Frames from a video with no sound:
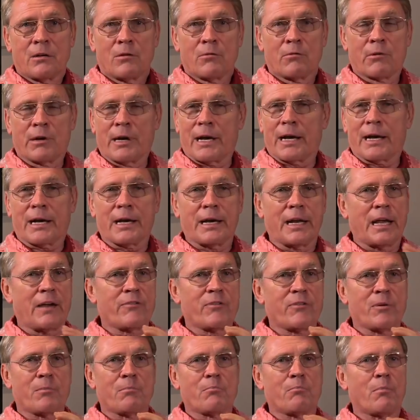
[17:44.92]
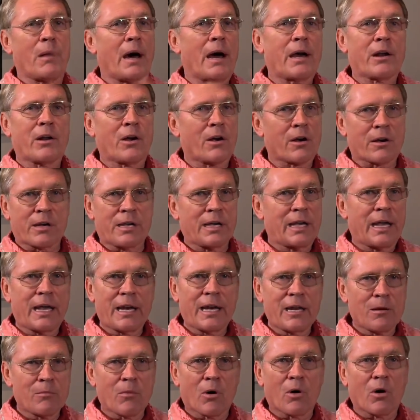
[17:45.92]
We're not going to have a monarchy
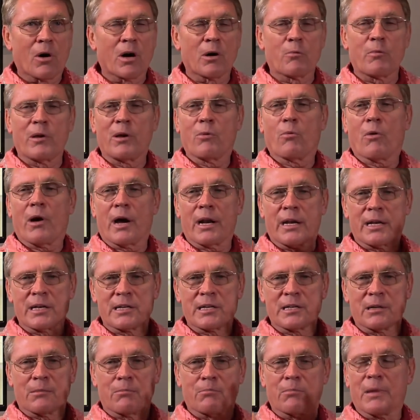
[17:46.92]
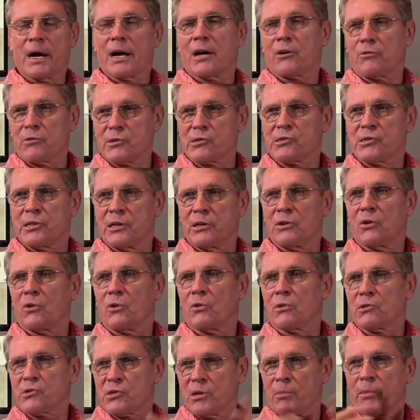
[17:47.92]
anymore. We want a democracy
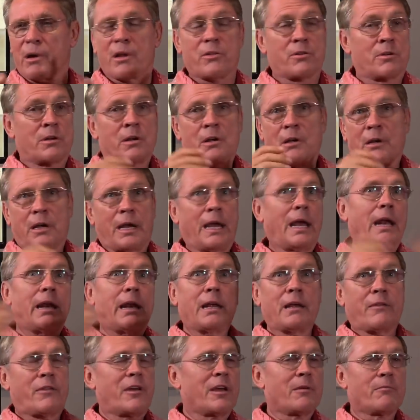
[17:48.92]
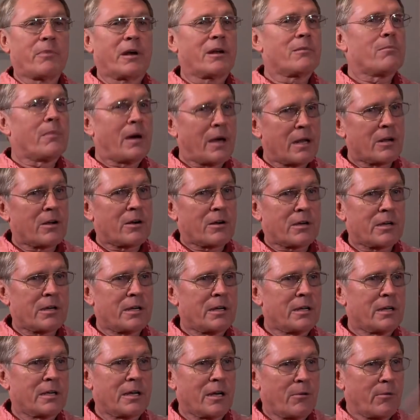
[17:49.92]
or some other anything but a
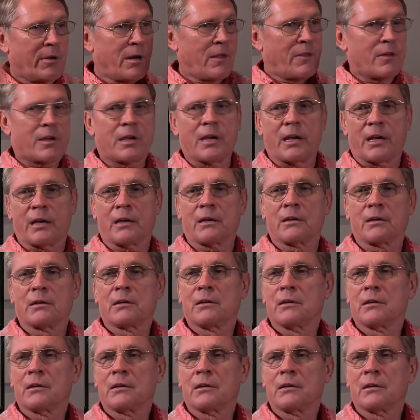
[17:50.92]
monarchy. Get rid of the king.